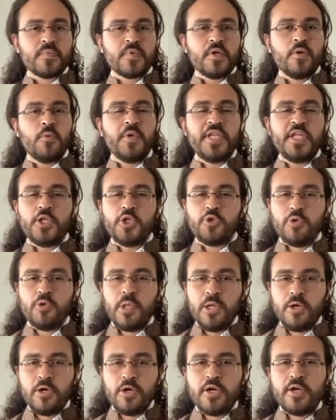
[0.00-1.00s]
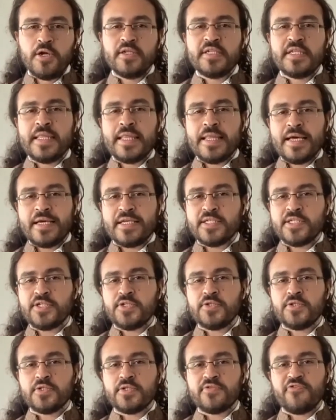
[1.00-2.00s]
We need to learn the
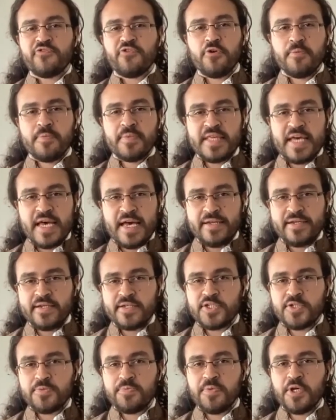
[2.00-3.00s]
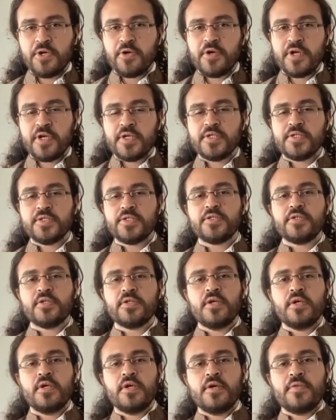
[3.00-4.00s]
lessons from that experience
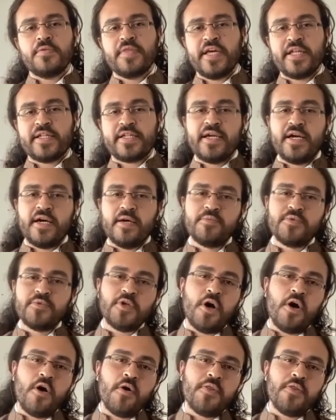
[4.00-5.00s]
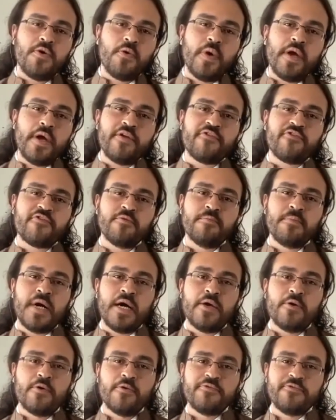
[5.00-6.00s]
that comes all the way from
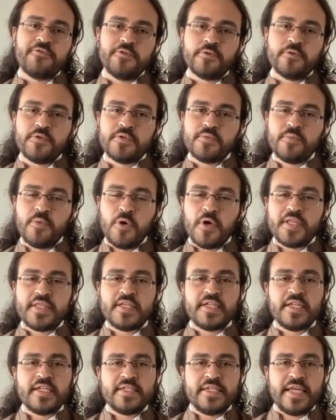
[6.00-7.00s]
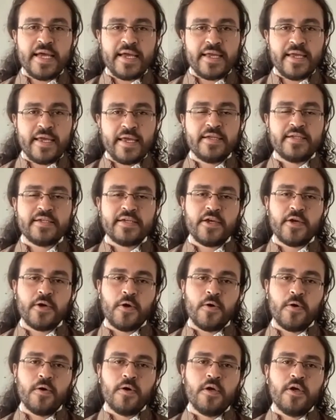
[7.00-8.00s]
biofuels more than a decade
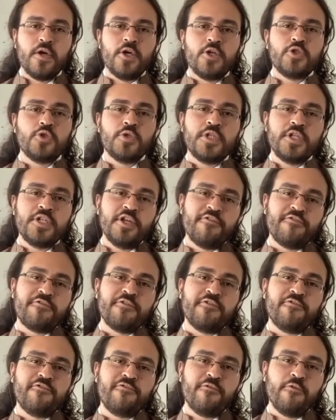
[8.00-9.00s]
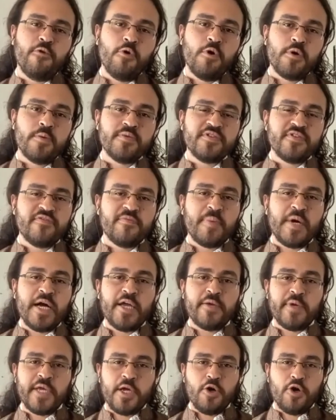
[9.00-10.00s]
ago to the different forms of
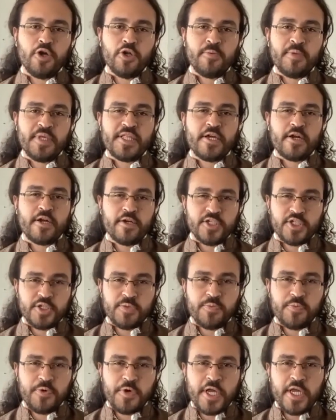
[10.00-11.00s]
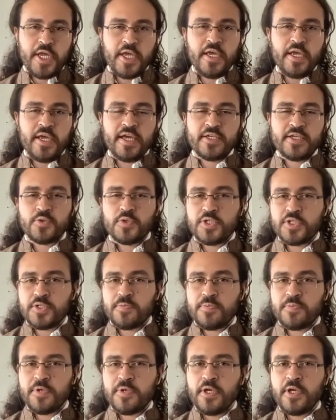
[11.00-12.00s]
bioeconomy that are springing as we
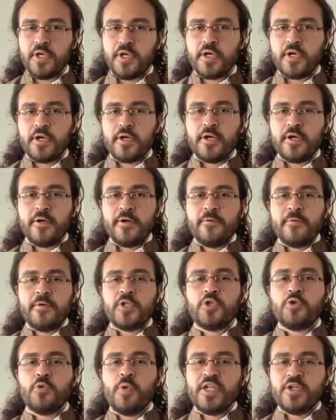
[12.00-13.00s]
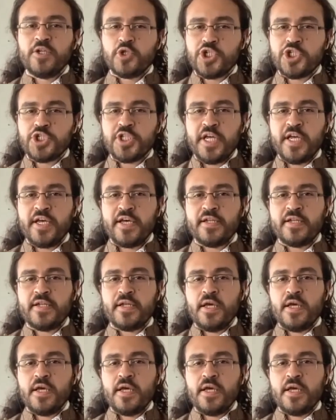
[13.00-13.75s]
speak, to understand